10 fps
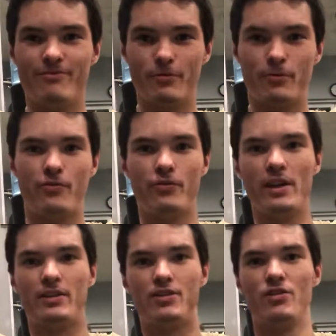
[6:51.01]

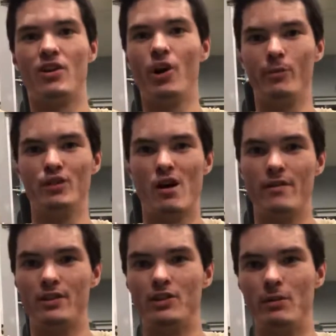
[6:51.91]
flex your arms
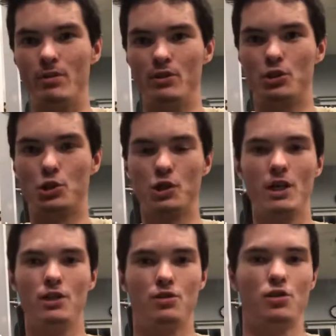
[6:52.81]
obviously, but you're
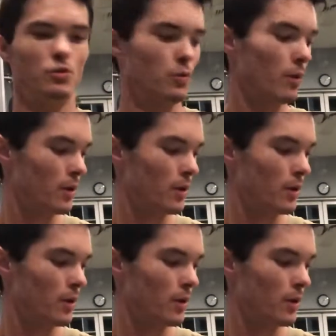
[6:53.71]
trying to